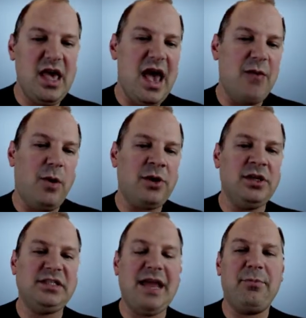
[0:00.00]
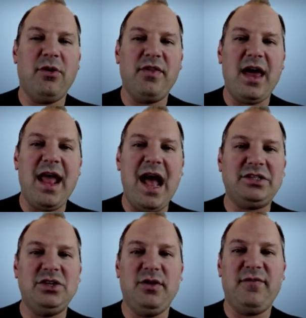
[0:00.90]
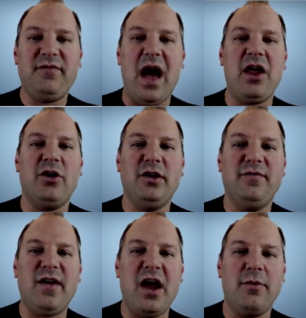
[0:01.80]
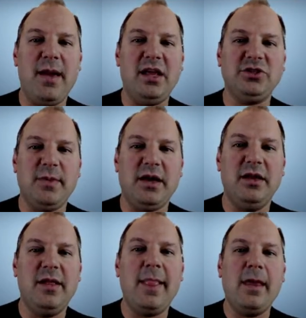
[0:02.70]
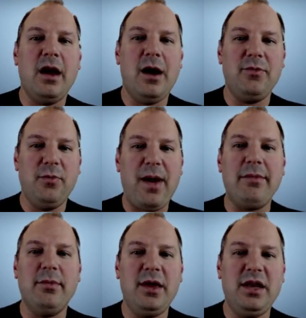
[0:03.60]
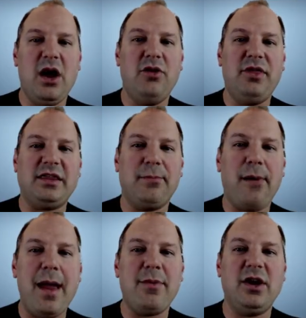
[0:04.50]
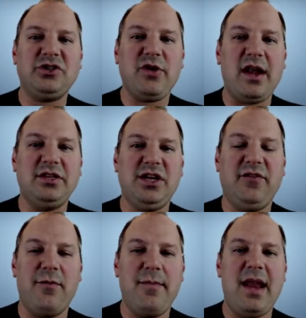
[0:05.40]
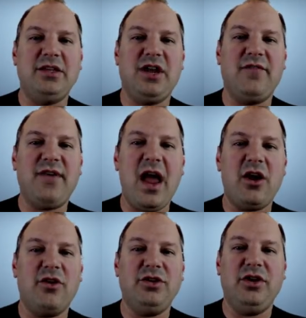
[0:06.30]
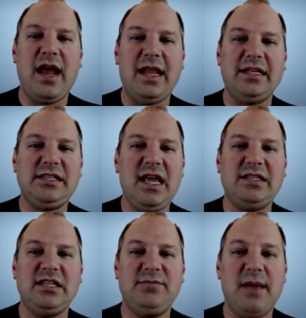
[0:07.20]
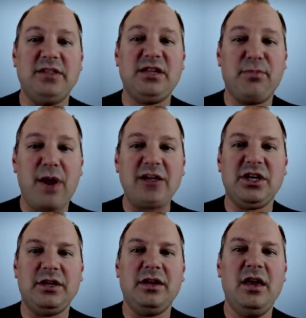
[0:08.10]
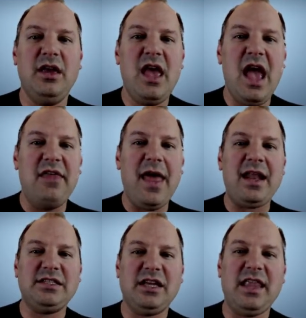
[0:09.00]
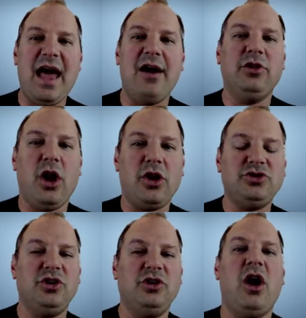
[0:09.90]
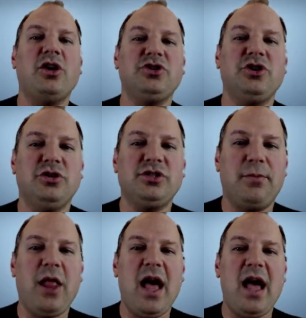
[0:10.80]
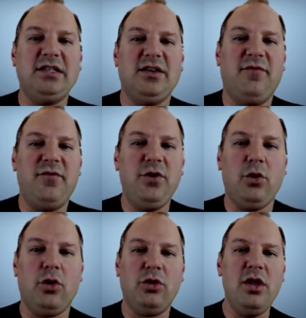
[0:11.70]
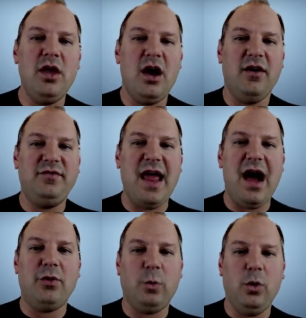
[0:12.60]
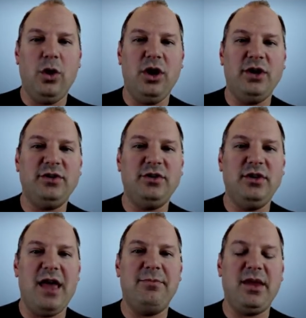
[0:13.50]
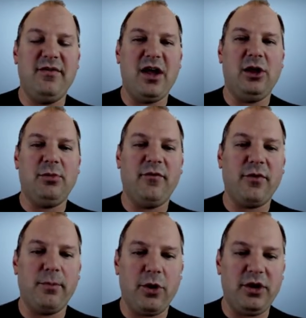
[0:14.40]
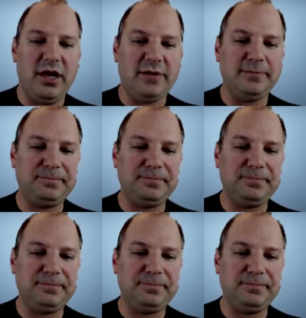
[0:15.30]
And one of the examples of that has to do with fire and fire management. You probably know that the primary strategy for managing fire in the United States has been suppression. And that has allowed larger and larger supplies of fuel, of downed wood, to then be available for burning.